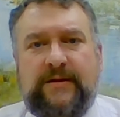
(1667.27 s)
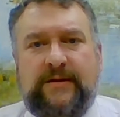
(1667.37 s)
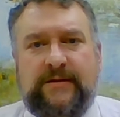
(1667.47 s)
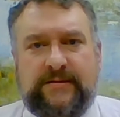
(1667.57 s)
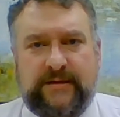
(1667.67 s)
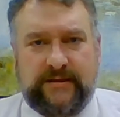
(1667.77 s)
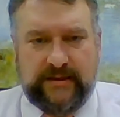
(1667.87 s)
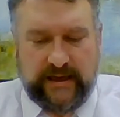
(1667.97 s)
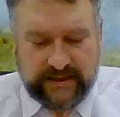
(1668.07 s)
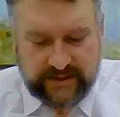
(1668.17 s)
such
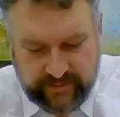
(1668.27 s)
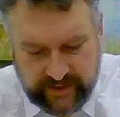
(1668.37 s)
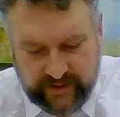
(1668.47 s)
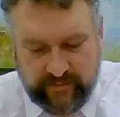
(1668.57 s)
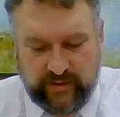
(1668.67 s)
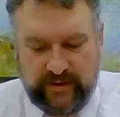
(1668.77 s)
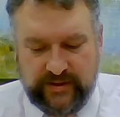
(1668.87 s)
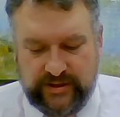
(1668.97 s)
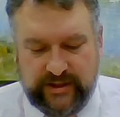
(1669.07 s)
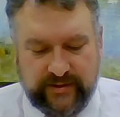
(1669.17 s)
hospitable
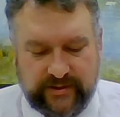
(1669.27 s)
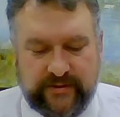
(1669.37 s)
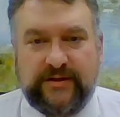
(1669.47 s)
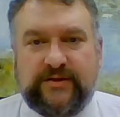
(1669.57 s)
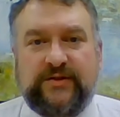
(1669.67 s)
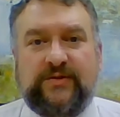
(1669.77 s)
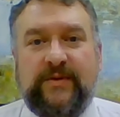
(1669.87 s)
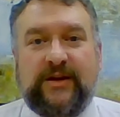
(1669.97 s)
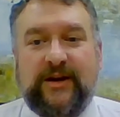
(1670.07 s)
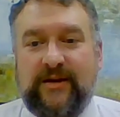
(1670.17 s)
and generous Christians
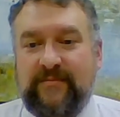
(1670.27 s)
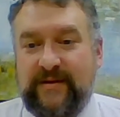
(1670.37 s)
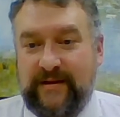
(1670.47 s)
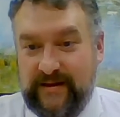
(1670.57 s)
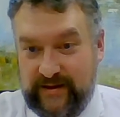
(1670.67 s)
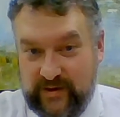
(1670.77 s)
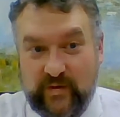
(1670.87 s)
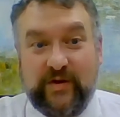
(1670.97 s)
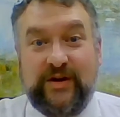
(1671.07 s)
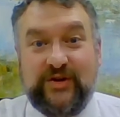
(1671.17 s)
become,
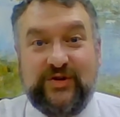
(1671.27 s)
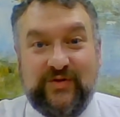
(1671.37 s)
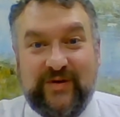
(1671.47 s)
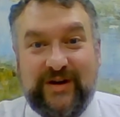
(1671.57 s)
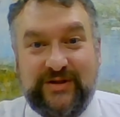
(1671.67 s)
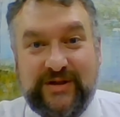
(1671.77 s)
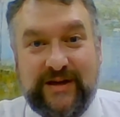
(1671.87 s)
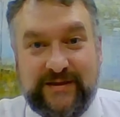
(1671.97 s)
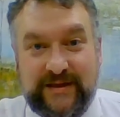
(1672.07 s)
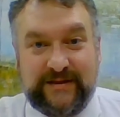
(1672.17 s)
according to what
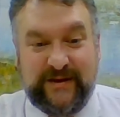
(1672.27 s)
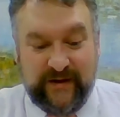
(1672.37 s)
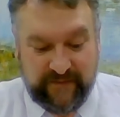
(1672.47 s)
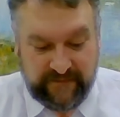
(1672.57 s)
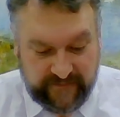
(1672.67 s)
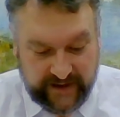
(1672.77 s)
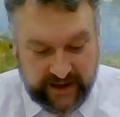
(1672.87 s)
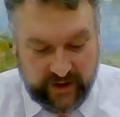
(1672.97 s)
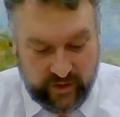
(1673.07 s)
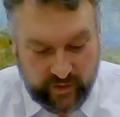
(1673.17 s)
John says here,
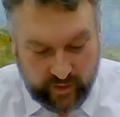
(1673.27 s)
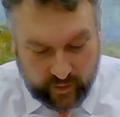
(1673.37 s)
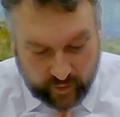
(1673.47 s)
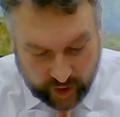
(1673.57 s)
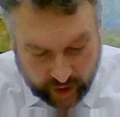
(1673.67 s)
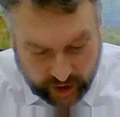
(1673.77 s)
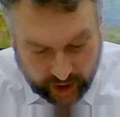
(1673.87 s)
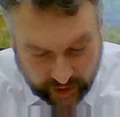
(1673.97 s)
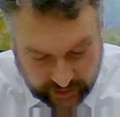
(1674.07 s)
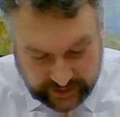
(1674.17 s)
fellow
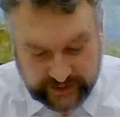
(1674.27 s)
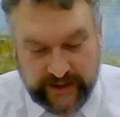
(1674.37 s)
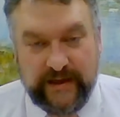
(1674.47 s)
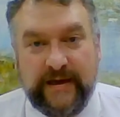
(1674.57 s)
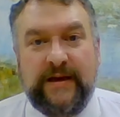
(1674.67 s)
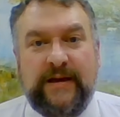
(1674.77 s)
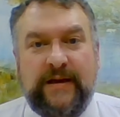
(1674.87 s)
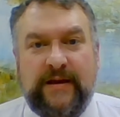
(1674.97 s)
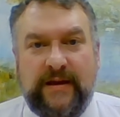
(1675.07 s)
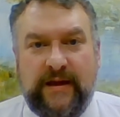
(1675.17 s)
workers
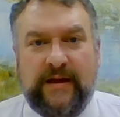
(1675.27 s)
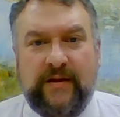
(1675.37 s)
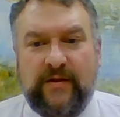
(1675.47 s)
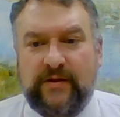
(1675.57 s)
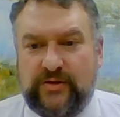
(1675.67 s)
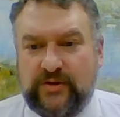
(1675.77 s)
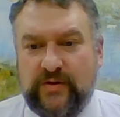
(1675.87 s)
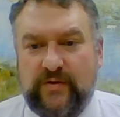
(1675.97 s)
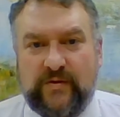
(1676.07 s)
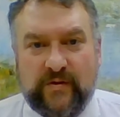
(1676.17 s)
in the
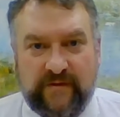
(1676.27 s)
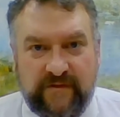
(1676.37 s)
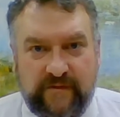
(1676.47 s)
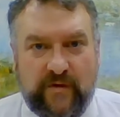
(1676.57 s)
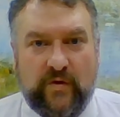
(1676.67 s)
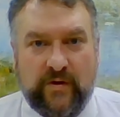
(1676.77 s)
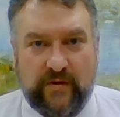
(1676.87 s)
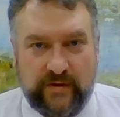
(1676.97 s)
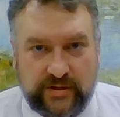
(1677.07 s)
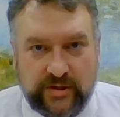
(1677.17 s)
truth or for
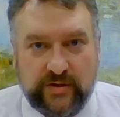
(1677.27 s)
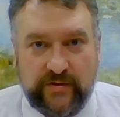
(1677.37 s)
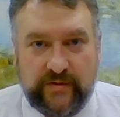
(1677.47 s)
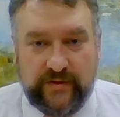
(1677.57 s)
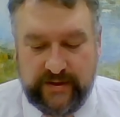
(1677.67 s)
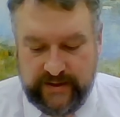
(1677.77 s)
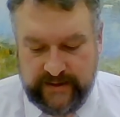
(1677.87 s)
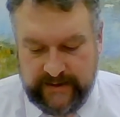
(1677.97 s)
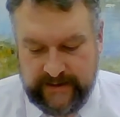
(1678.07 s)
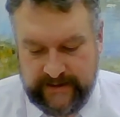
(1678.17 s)
the truth.
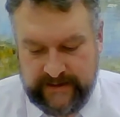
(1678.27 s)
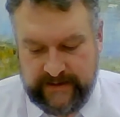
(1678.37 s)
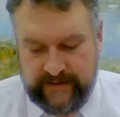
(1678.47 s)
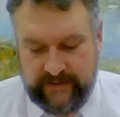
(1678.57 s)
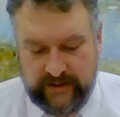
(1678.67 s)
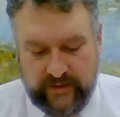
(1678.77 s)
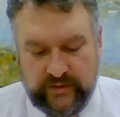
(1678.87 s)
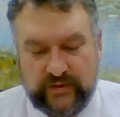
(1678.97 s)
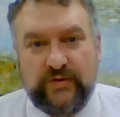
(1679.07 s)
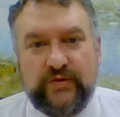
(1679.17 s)

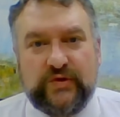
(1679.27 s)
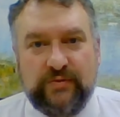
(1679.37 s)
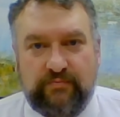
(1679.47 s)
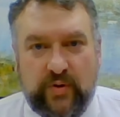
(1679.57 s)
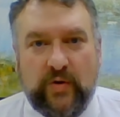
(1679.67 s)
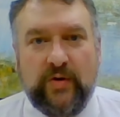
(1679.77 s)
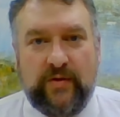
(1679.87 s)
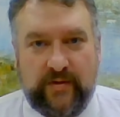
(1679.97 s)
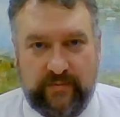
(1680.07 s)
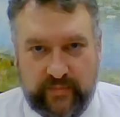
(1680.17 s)
Those who
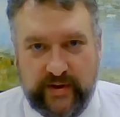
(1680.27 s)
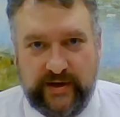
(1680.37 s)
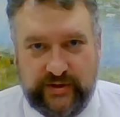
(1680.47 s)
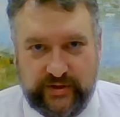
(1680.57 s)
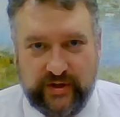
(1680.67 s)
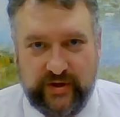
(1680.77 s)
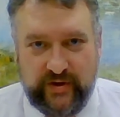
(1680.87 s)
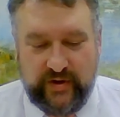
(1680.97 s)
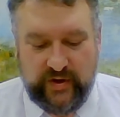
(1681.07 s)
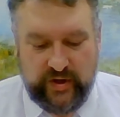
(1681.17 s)
support the preacher
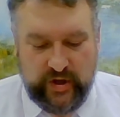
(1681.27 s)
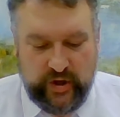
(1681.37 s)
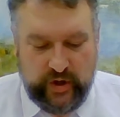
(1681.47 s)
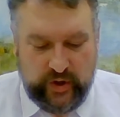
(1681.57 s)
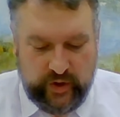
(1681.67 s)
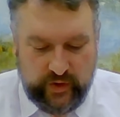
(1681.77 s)
who